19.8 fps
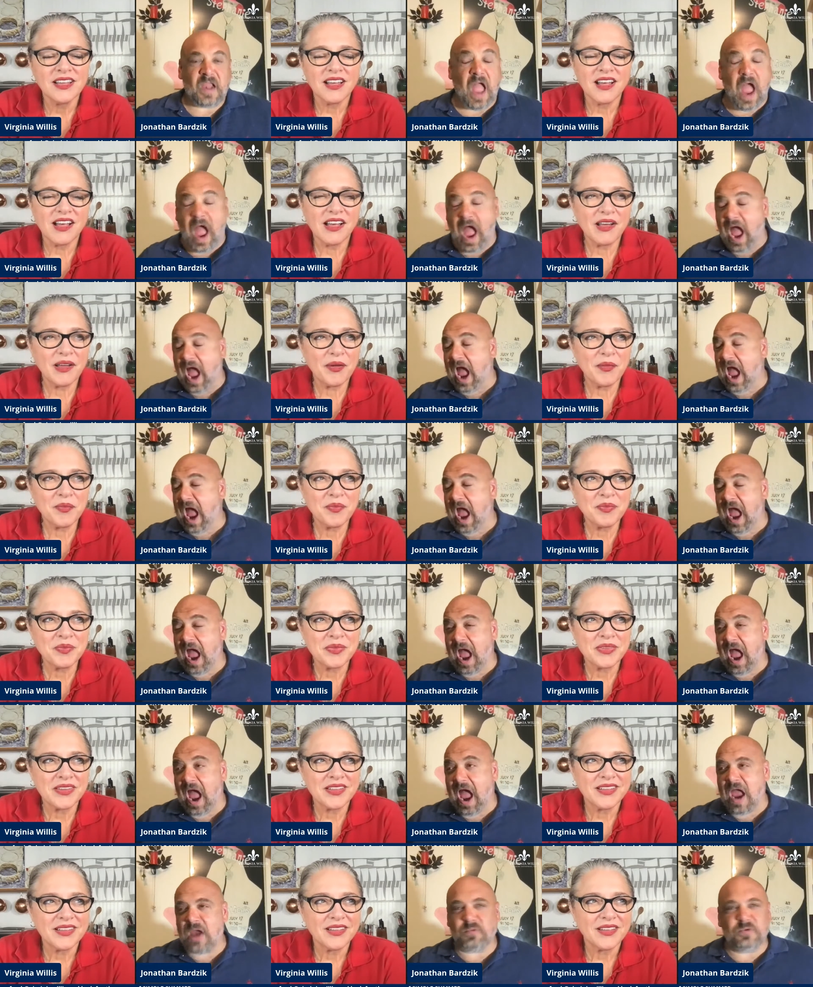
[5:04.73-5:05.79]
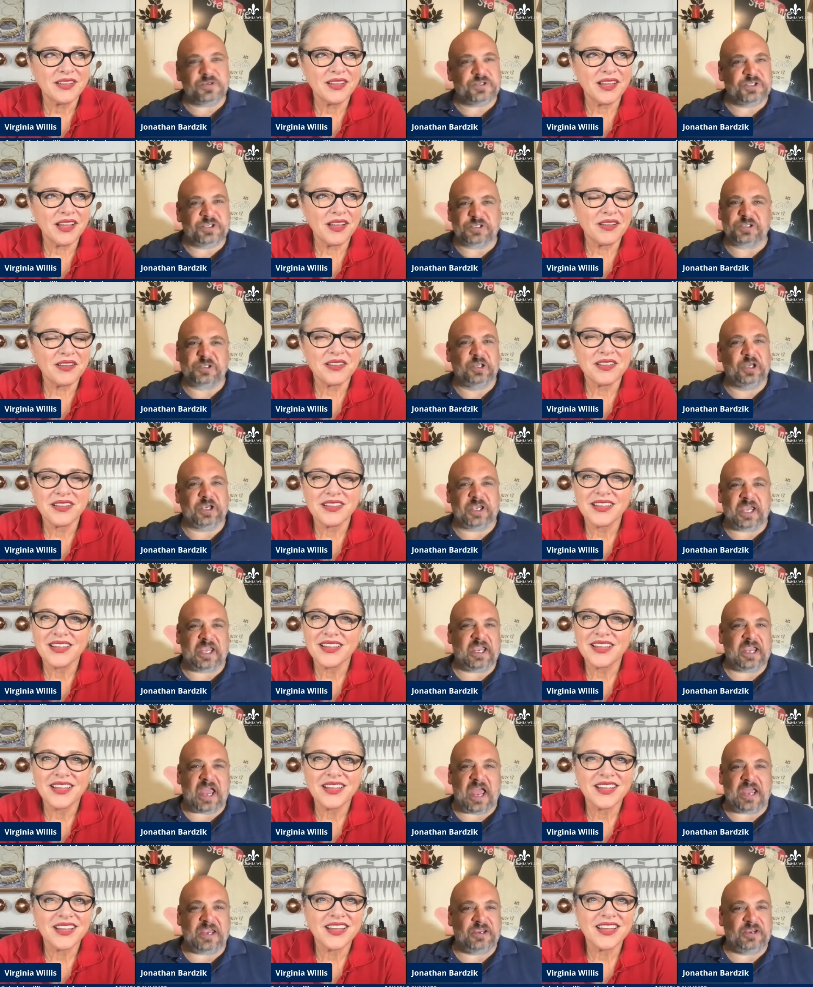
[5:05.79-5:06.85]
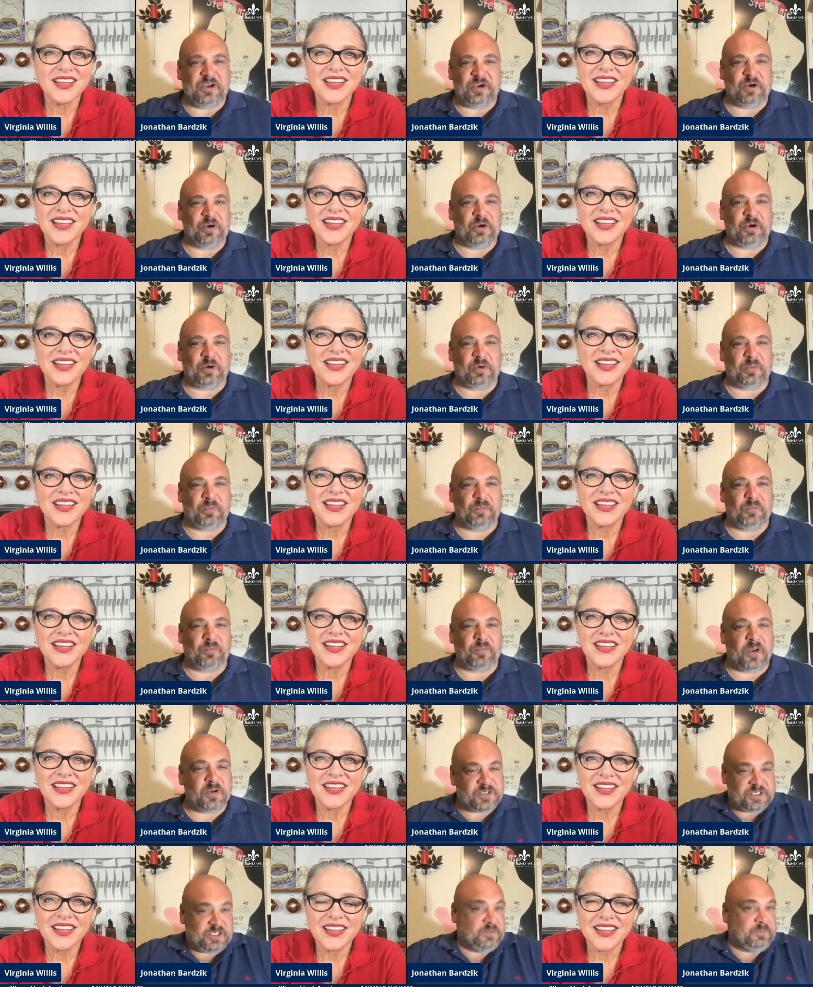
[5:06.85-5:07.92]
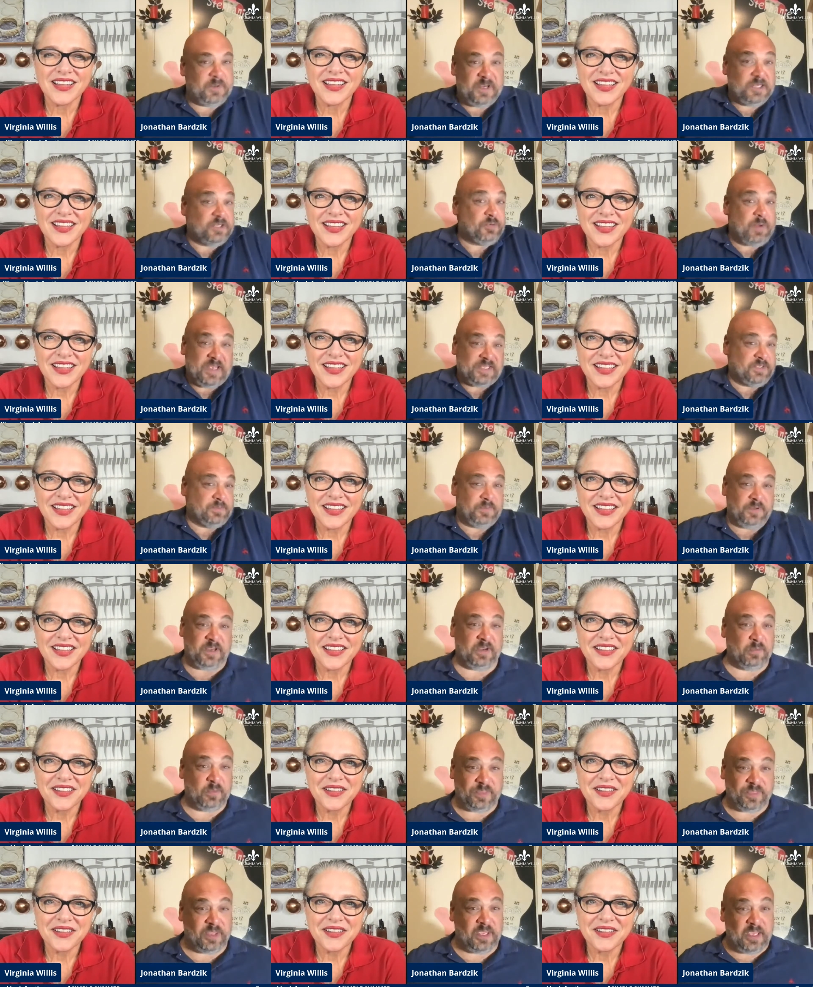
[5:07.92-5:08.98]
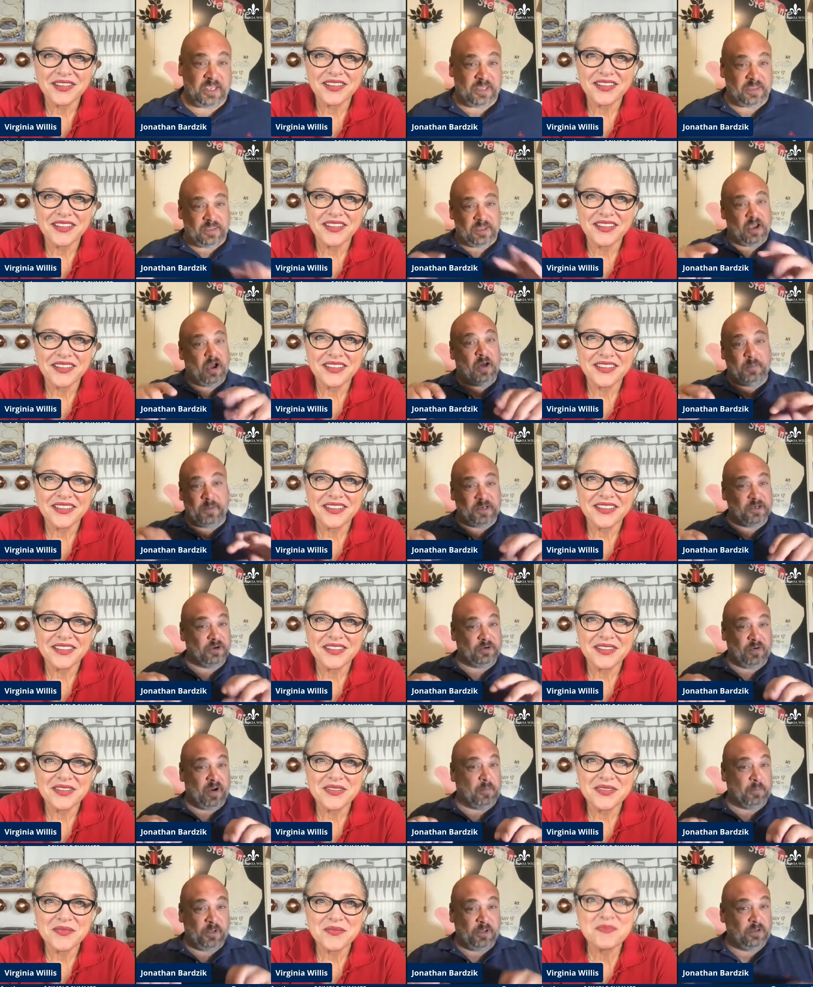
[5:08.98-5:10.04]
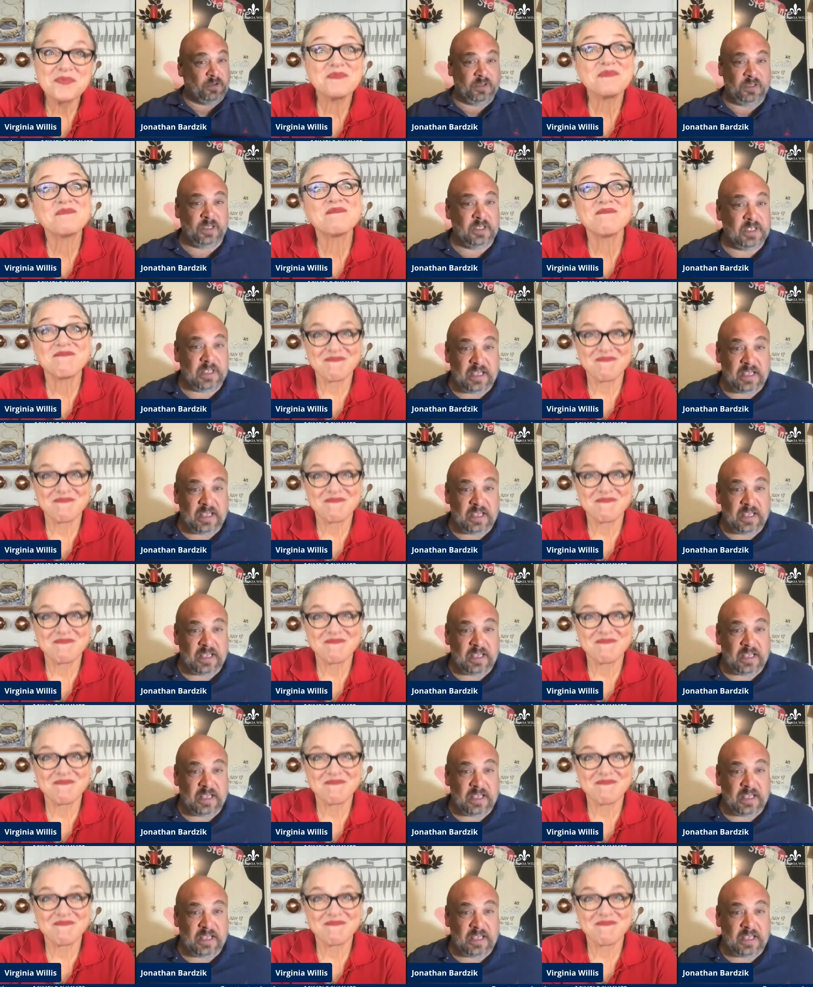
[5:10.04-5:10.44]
Speaker 1: Um, I was just looking at your roasted peach recipe with the, the almond crumble.